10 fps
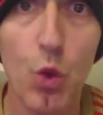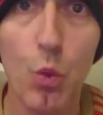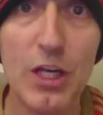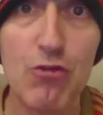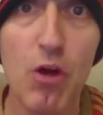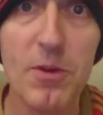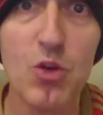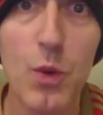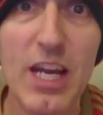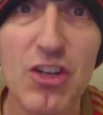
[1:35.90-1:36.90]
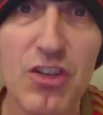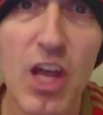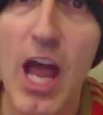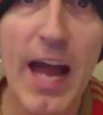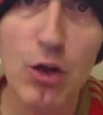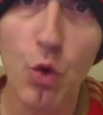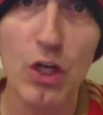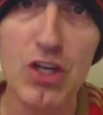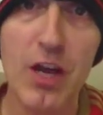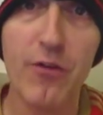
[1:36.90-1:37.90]
Will he drop his wages and go
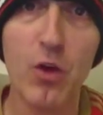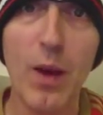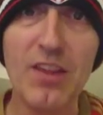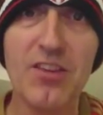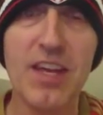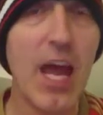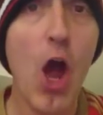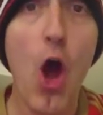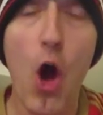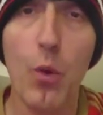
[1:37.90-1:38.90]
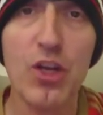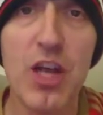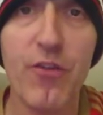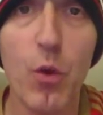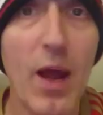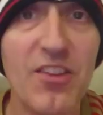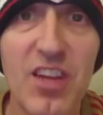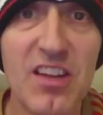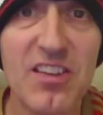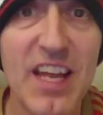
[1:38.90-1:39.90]
to Sheffield Wednesday, or will Sheffield
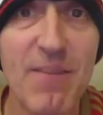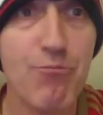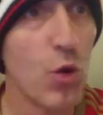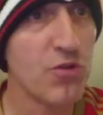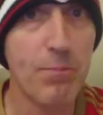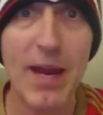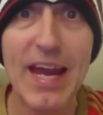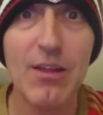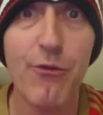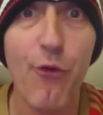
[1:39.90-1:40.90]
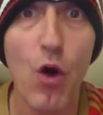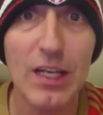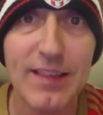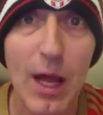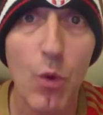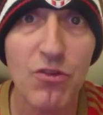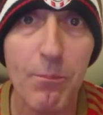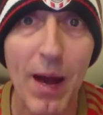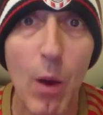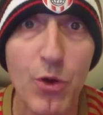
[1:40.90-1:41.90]
Wednesday and Steve Bruce pay the
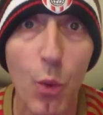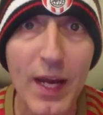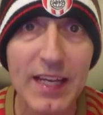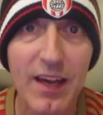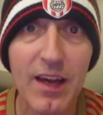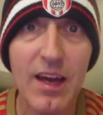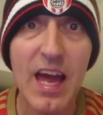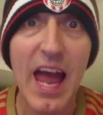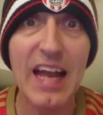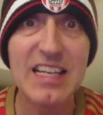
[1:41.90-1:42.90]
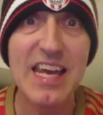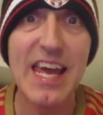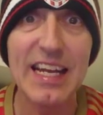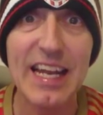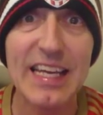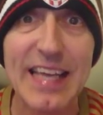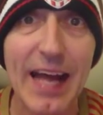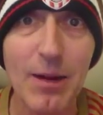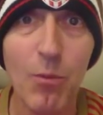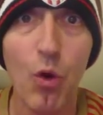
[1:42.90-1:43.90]
£40,000 a week and take Lee
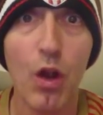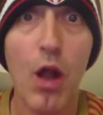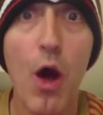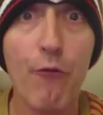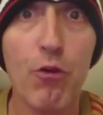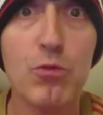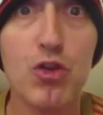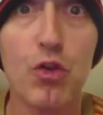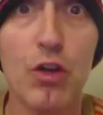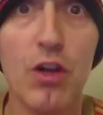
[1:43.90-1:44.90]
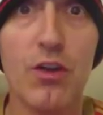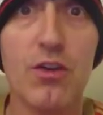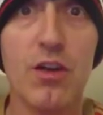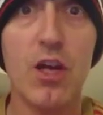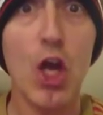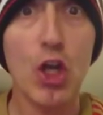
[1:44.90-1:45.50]
Cattermole from Sunderland?